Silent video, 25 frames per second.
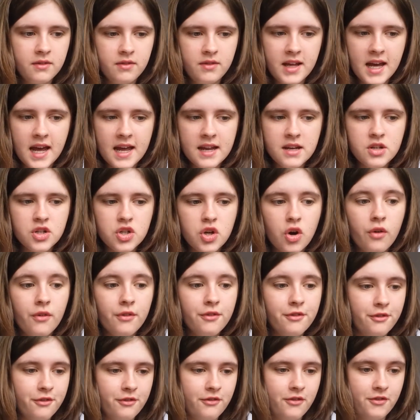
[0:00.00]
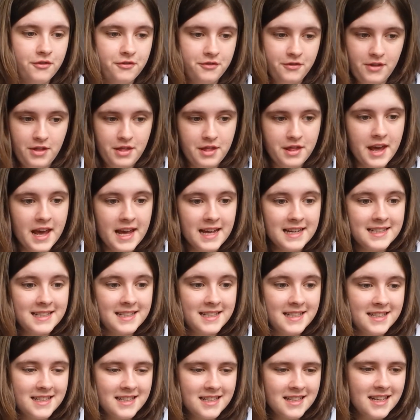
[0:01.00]
The end of
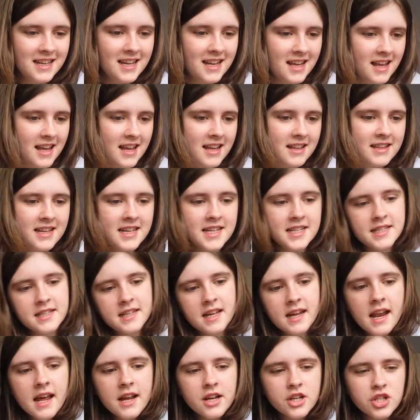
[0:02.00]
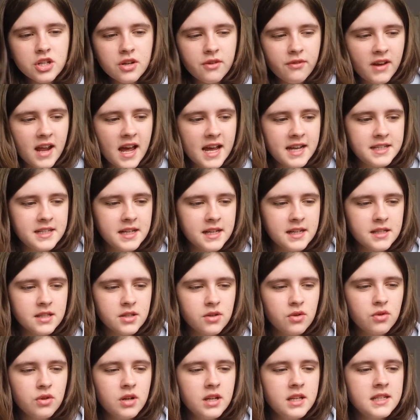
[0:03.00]
this. This collection of letters,
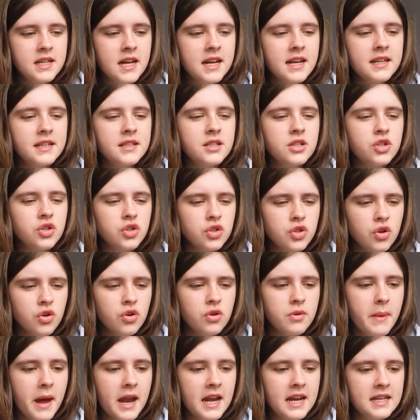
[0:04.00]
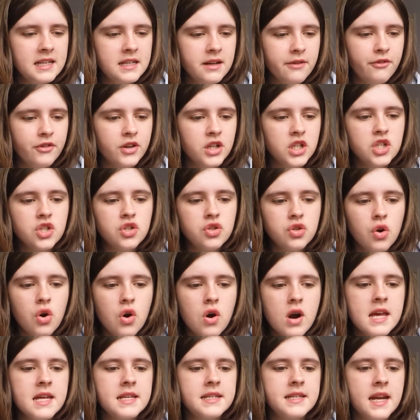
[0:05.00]
all containing so many different
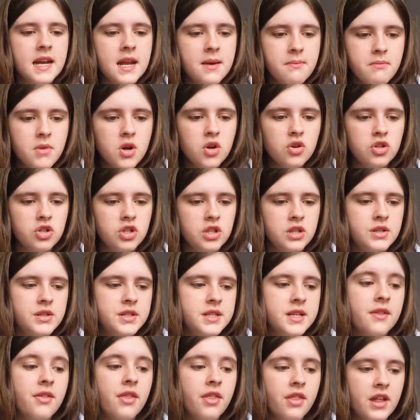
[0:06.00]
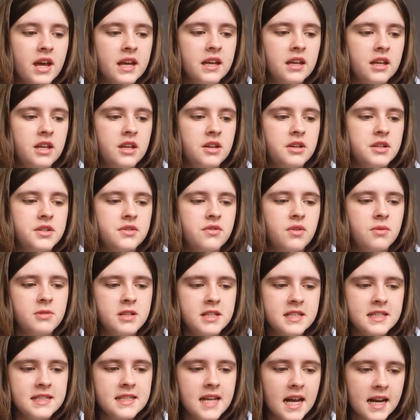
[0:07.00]
stories and emotions and thank yous from
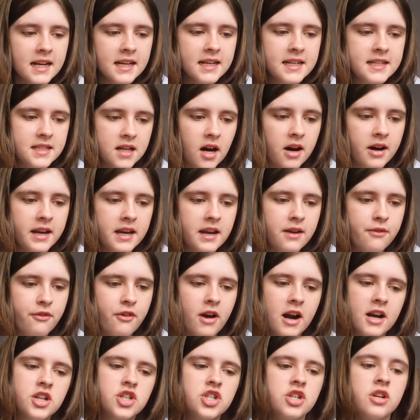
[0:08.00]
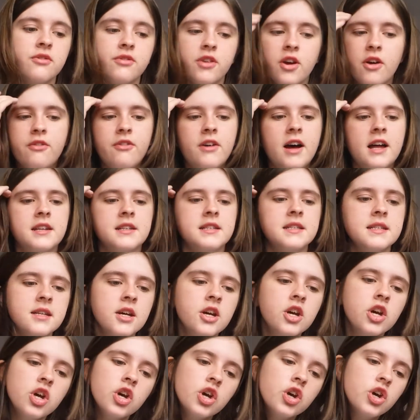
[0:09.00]
the sadly tiny fraction of your fans
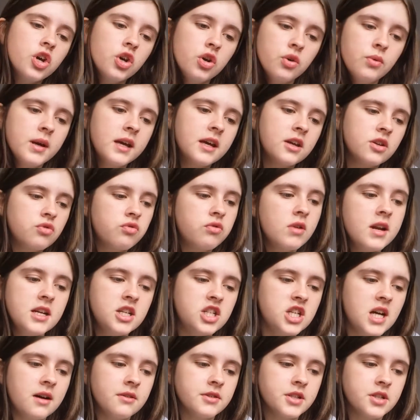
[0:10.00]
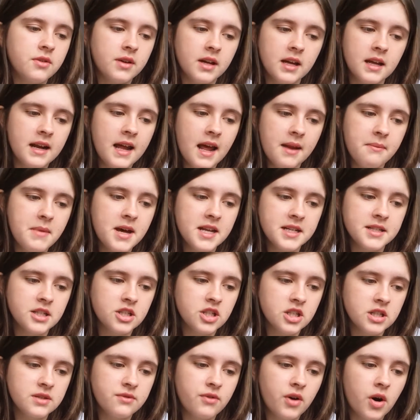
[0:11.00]
who we could reach out to and collect
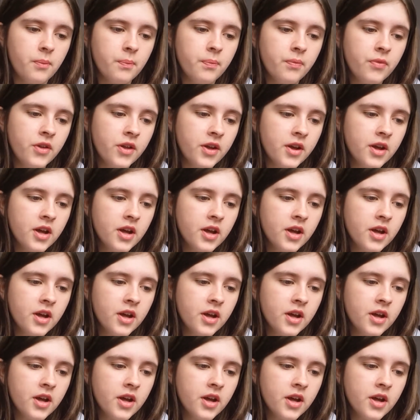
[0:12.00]
messages from.